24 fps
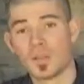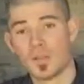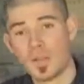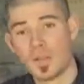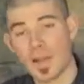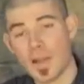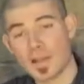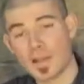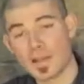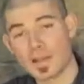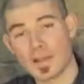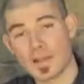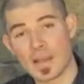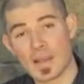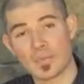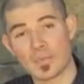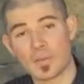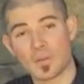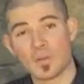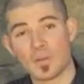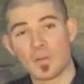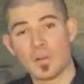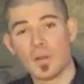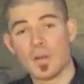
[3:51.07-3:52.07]
So in that
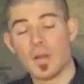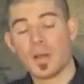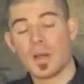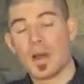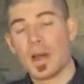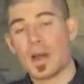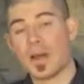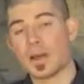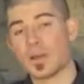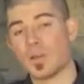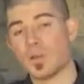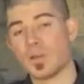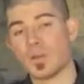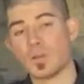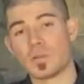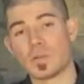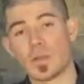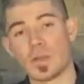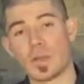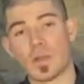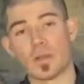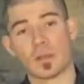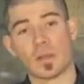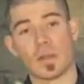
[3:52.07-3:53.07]
example, I
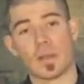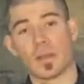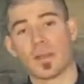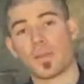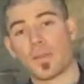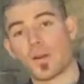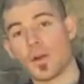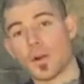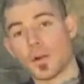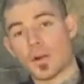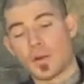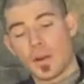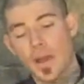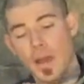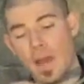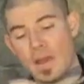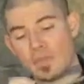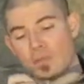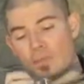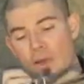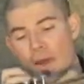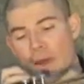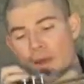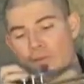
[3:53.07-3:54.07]
used that third
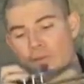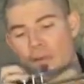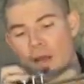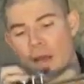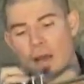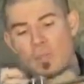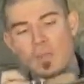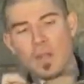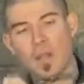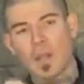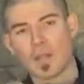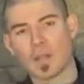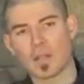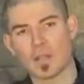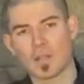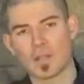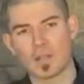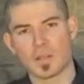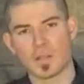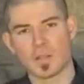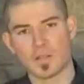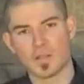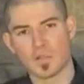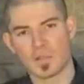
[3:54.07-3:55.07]
half valve
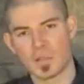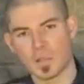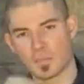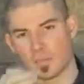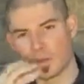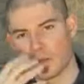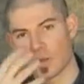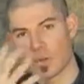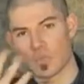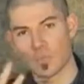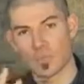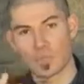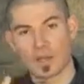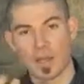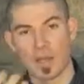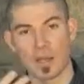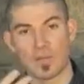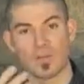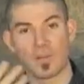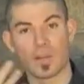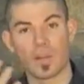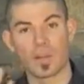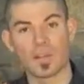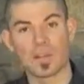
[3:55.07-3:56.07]
combination to do something
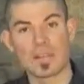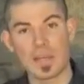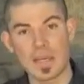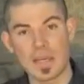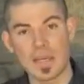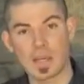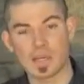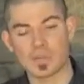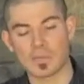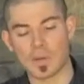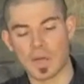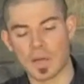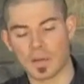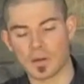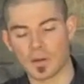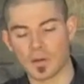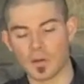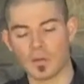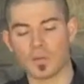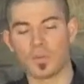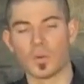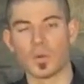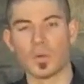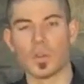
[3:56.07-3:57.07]
kind of in a singing
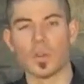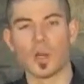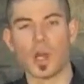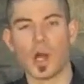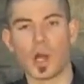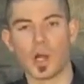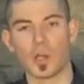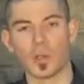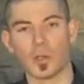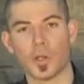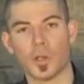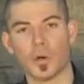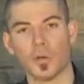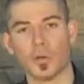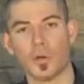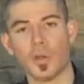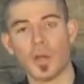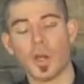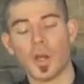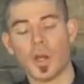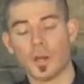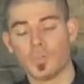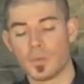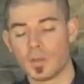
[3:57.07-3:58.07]
manner with a long note.